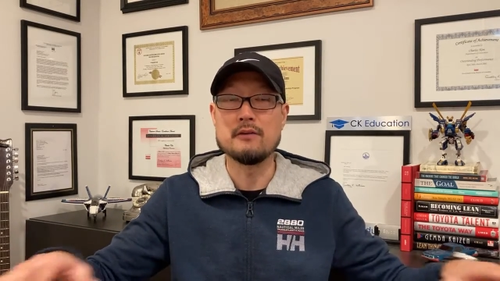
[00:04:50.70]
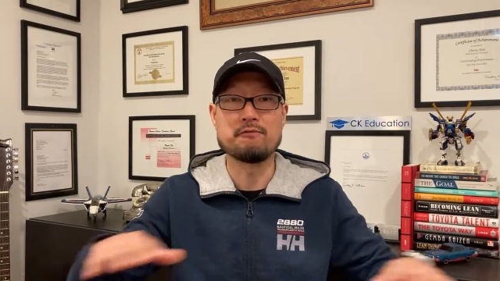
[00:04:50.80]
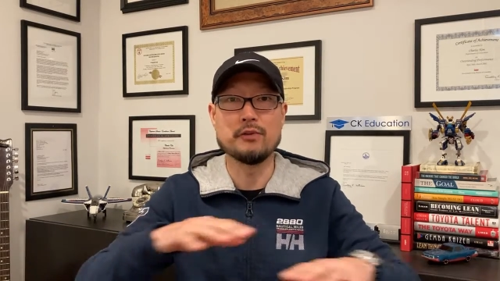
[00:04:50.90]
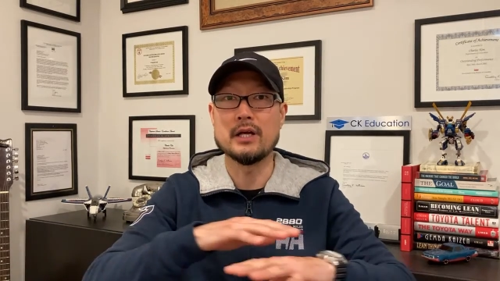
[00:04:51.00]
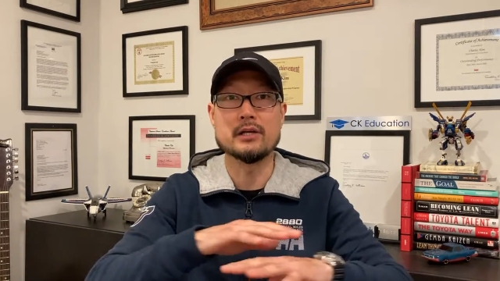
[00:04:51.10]

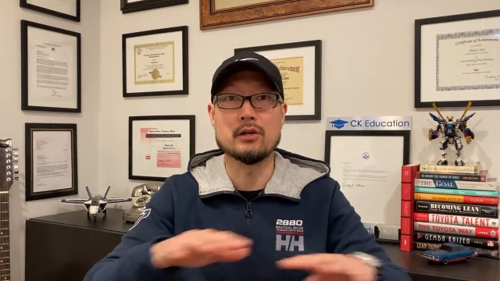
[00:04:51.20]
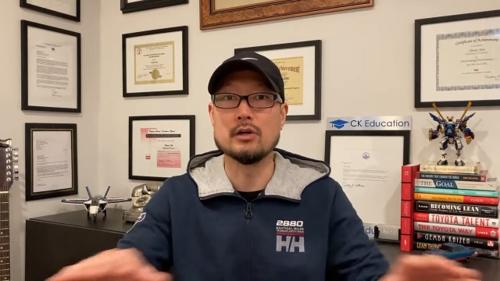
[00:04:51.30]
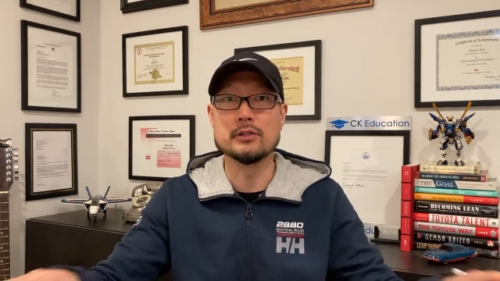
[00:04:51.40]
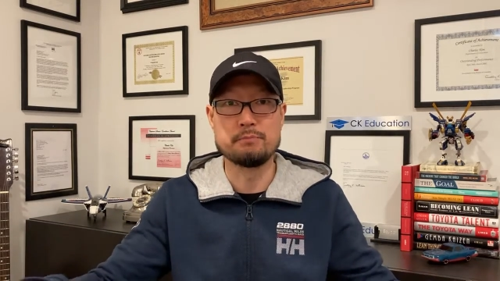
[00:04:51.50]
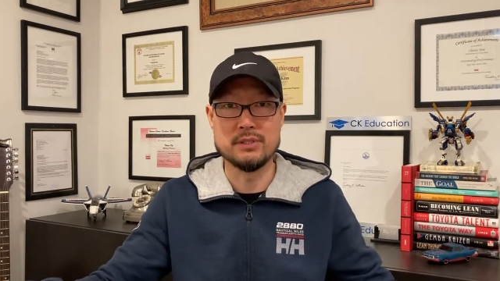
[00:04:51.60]
It flooded
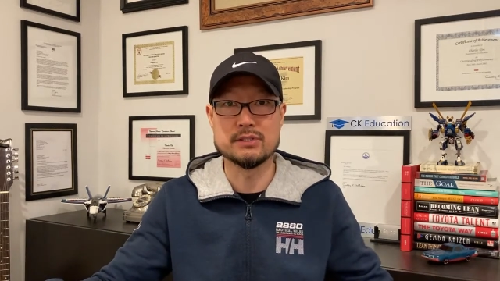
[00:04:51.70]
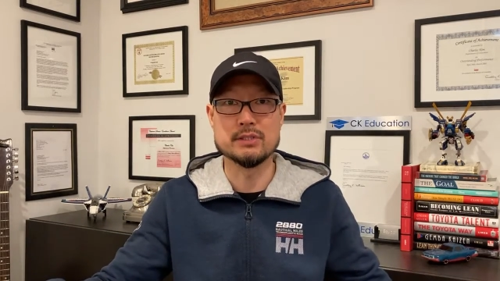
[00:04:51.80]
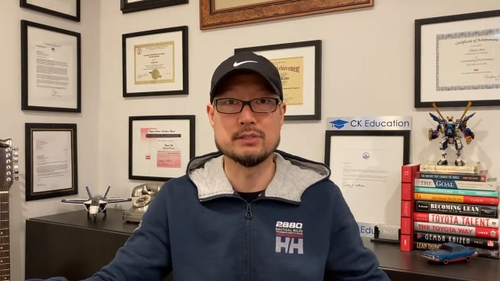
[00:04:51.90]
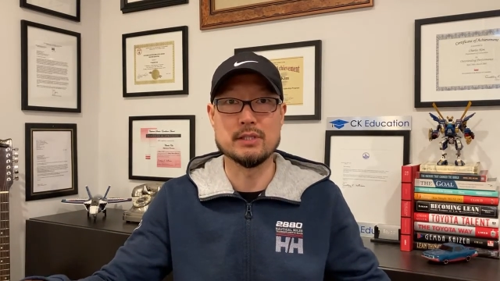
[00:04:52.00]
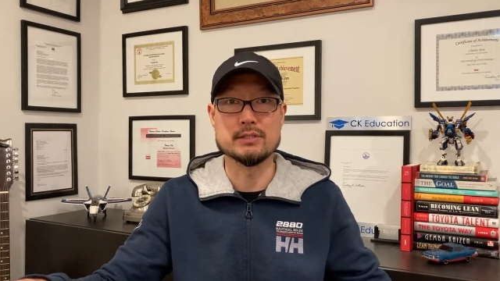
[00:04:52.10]
all the
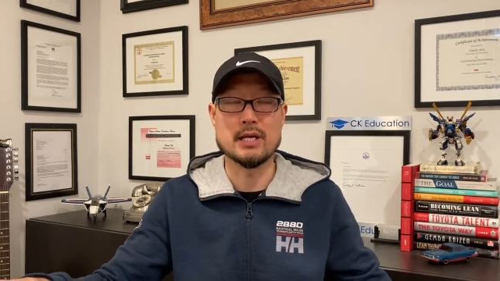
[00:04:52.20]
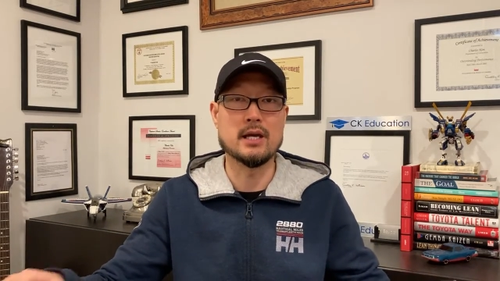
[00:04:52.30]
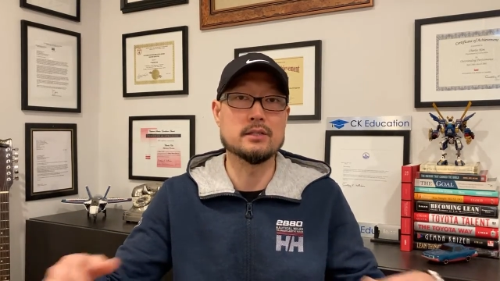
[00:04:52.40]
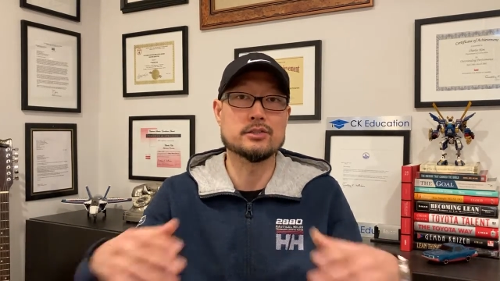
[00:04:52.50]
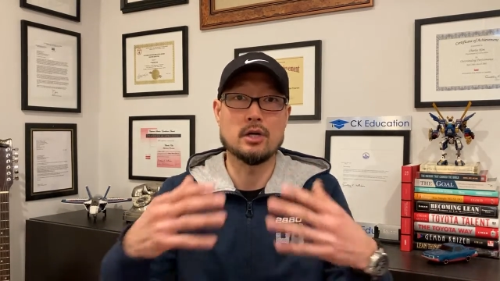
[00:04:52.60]
businesses,
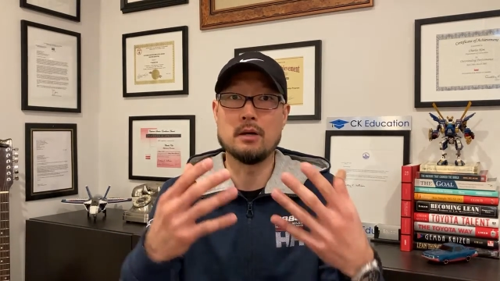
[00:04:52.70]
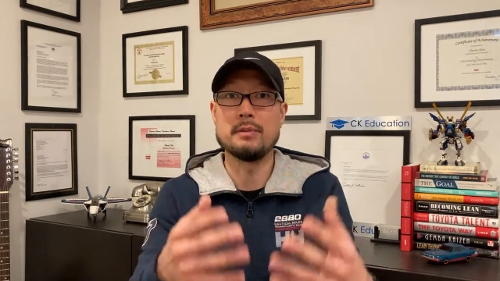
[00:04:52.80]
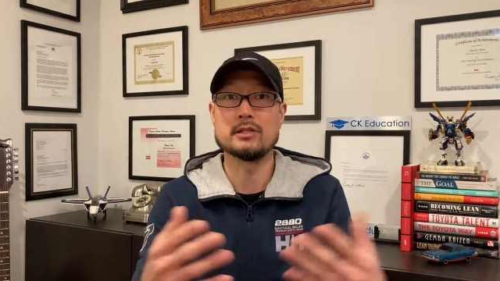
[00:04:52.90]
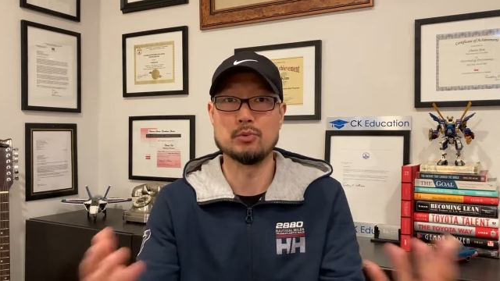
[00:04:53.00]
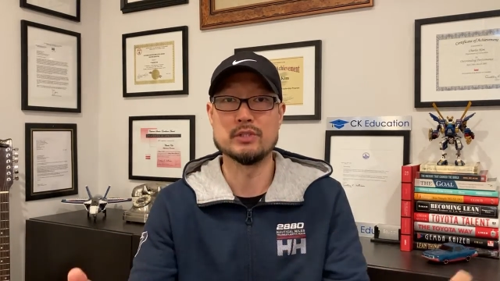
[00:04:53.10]
and
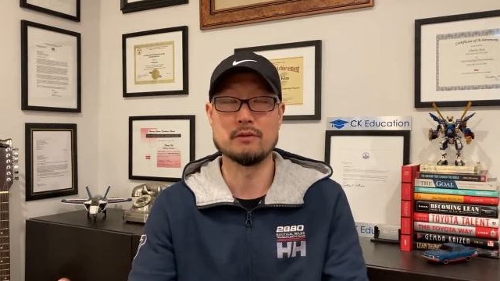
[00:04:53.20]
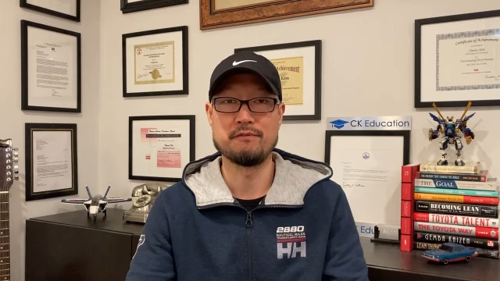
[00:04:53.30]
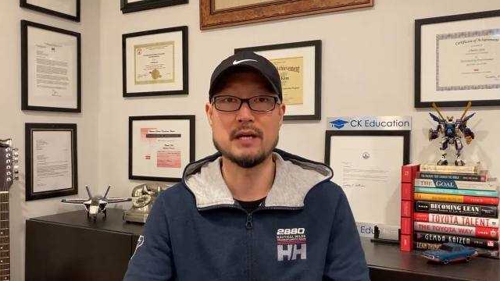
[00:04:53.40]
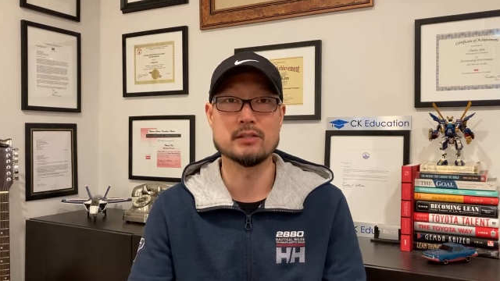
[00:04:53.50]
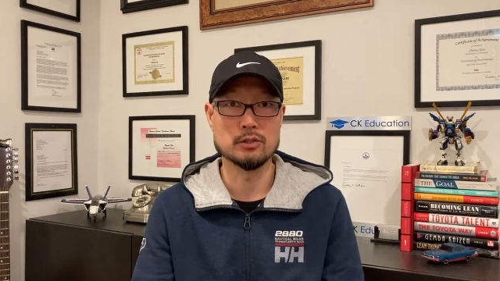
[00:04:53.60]
Starbucks was
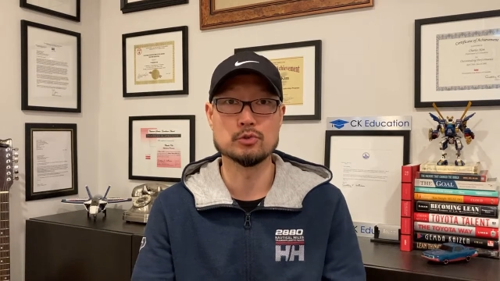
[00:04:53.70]
affected.